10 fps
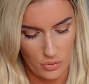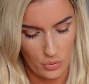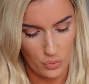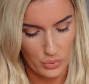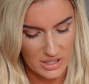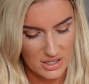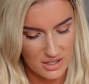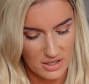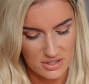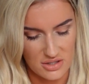all week,
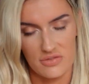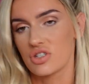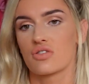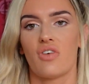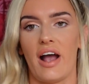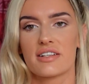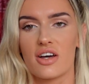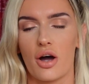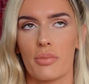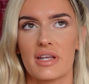so they've just racked
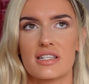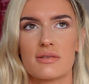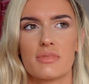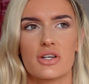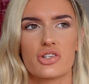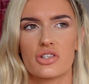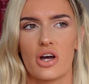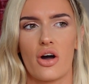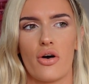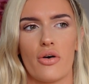up, and it's a mixture
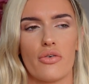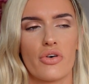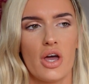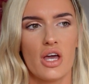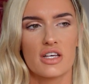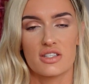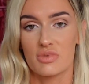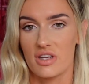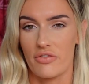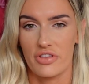of some
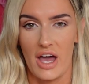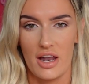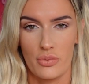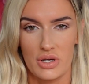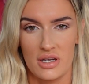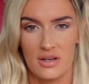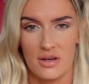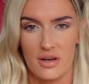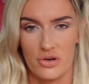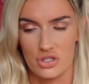stuff for the
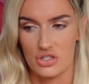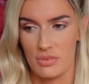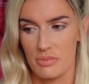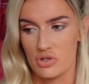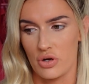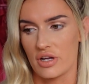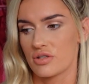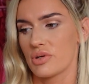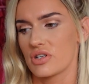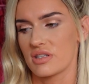Halloween costume I'm doing.
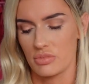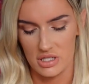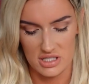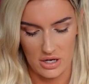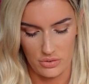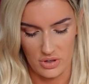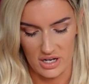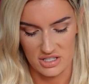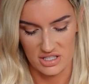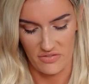To be honest, I'm going to tell you
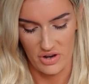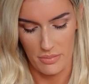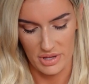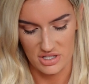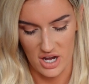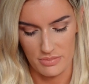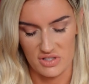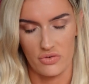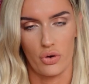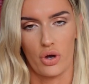guys because I feel like by the time
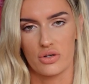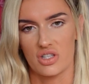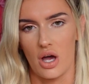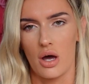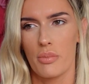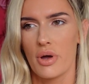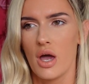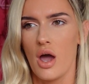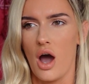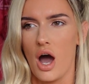this vlog goes up,
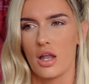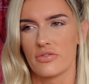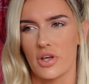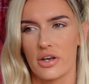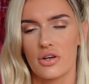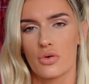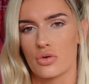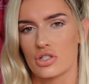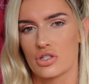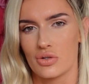I'll have done it,
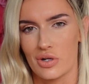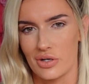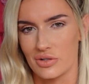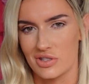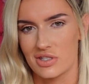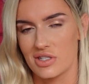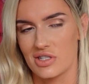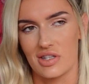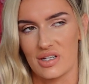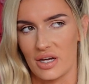or it's too close
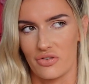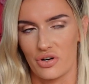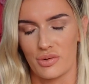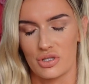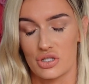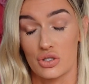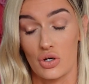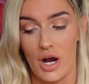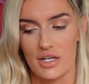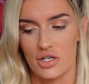to the day for anyone to
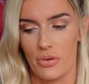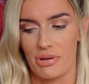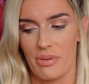try to copy